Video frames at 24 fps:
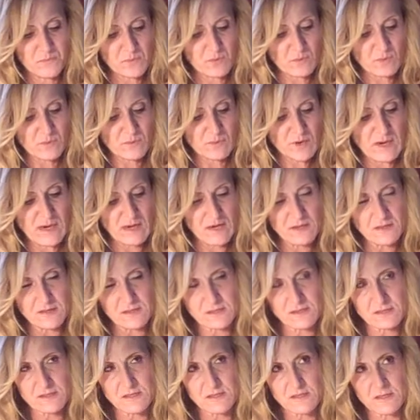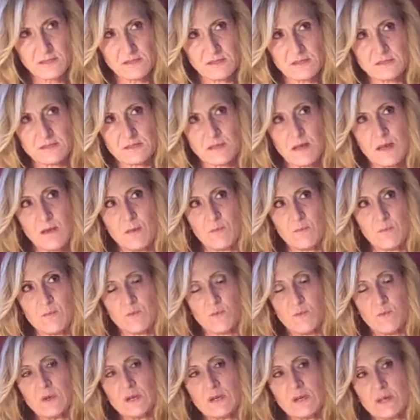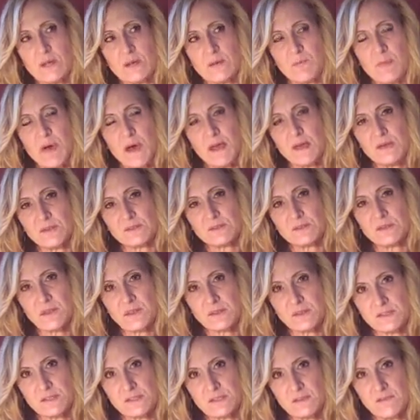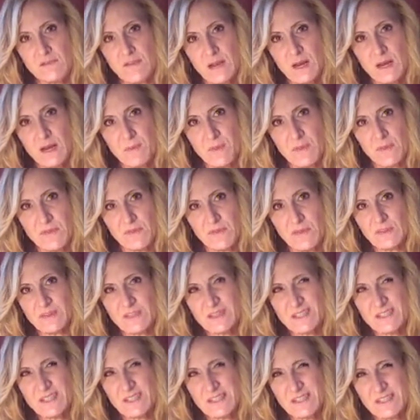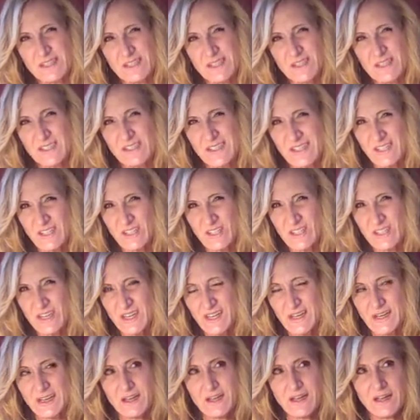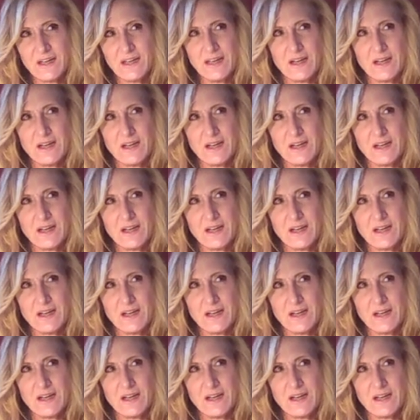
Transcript: Pruritus is when like bile salts develop and then the skin starts itching.